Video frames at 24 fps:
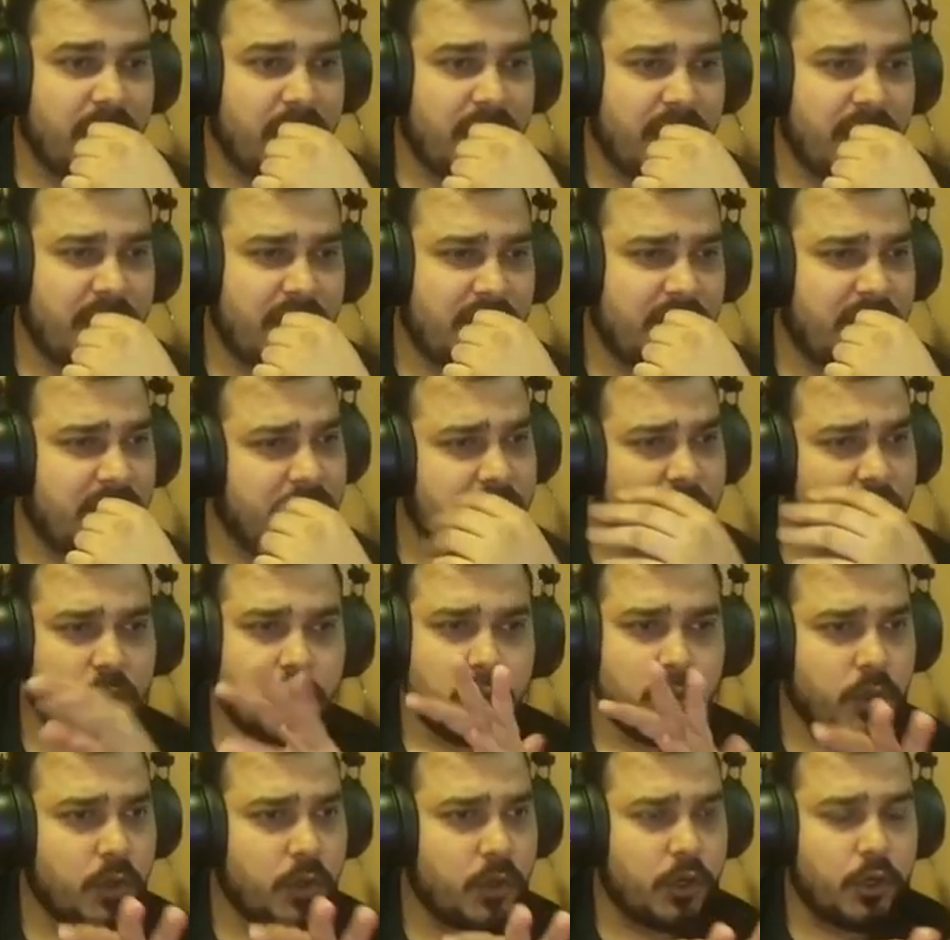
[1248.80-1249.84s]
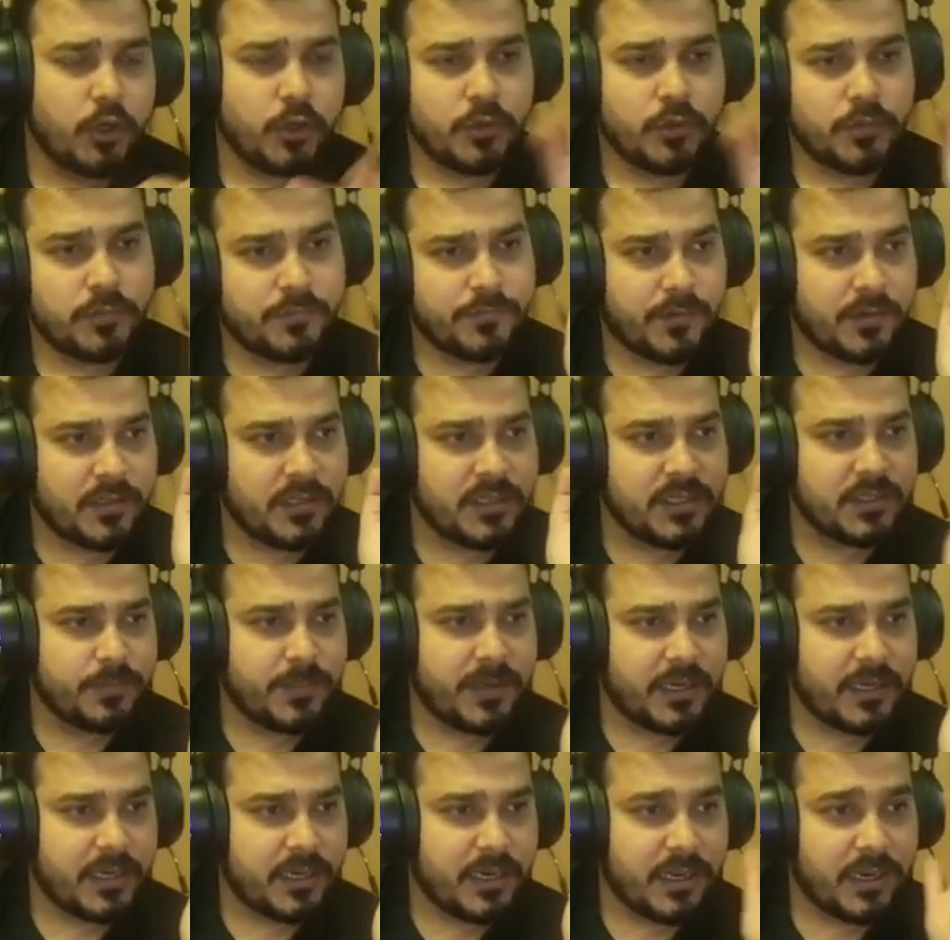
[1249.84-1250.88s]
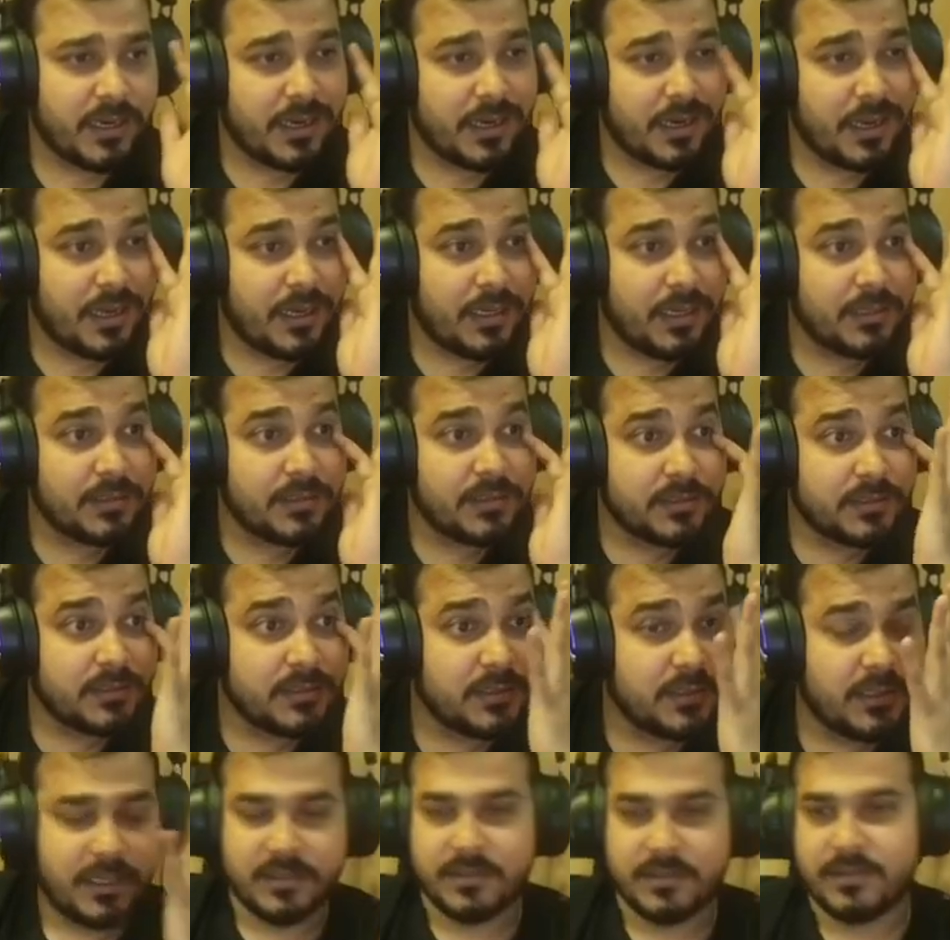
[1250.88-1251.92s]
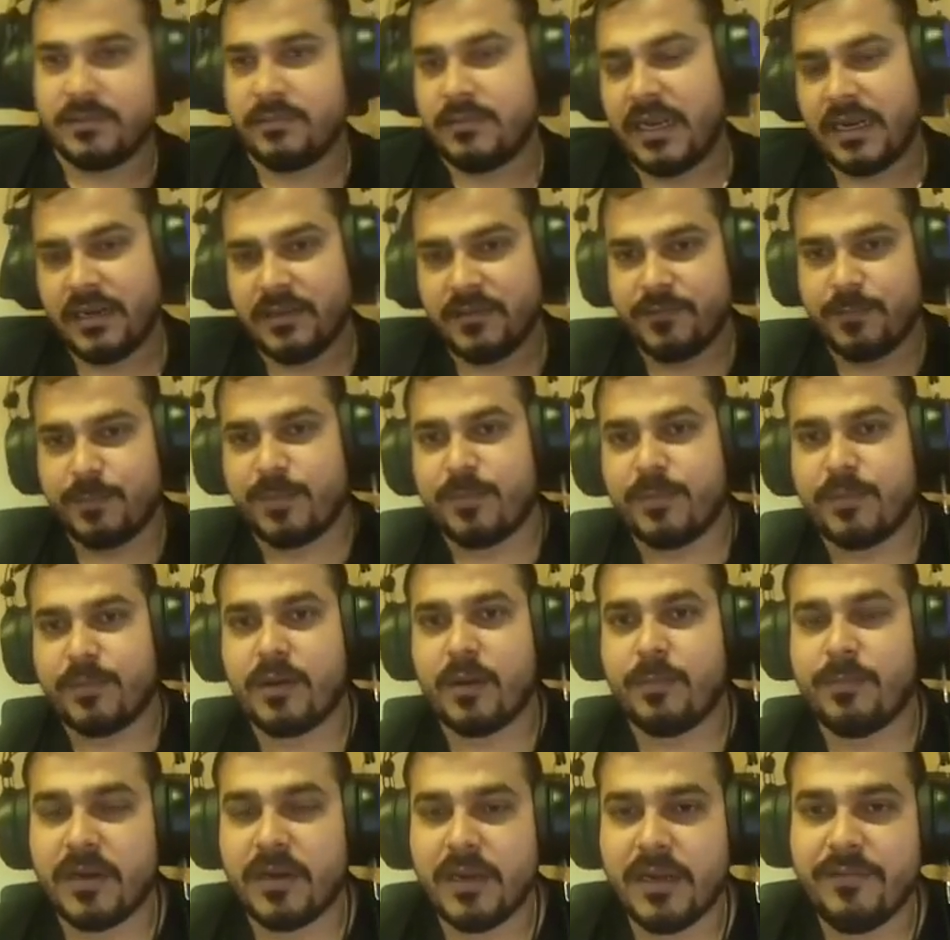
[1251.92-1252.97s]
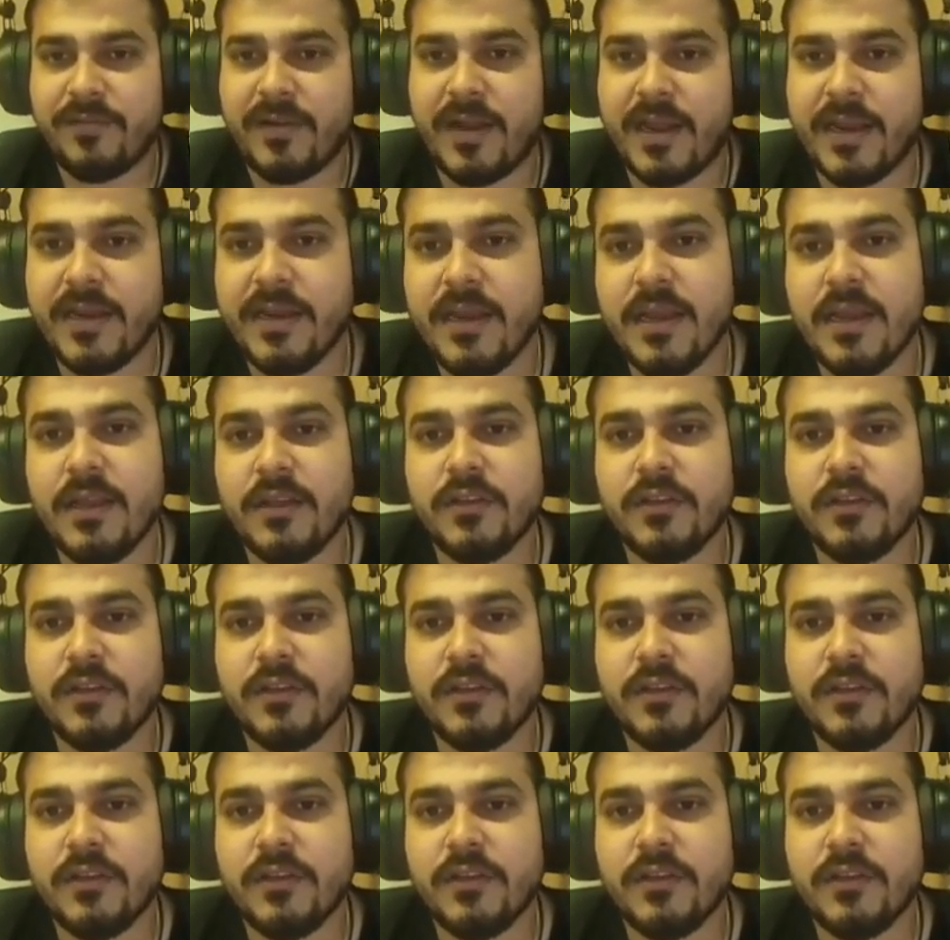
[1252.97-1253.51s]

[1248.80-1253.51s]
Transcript: No, for this particular class, yes, that is properly fine.